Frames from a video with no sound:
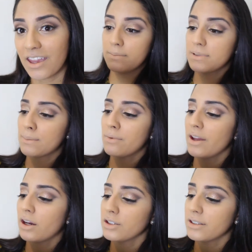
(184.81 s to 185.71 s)
Dip some of
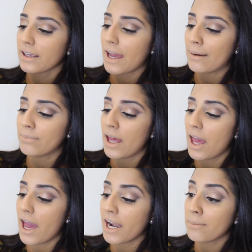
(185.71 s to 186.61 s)
it onto the cap.
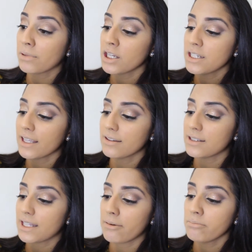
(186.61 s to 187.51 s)
And I'm going to take the
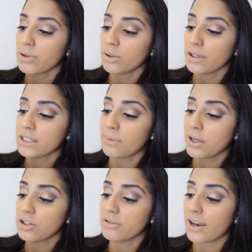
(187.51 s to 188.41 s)
same beauty
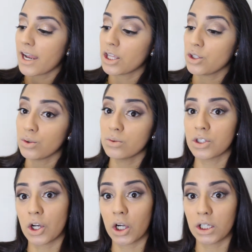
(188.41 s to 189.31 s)
sponge that I
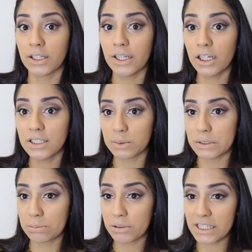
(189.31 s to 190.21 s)
used earlier, so
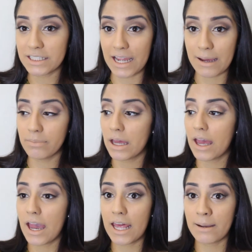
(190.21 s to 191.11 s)
it's pretty damp,
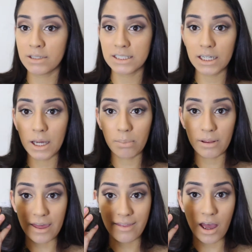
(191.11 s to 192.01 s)
and I'm just going to
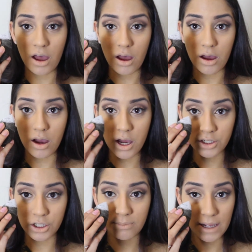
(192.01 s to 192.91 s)
apply that
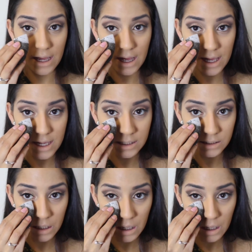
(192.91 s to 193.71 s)
under my eyes.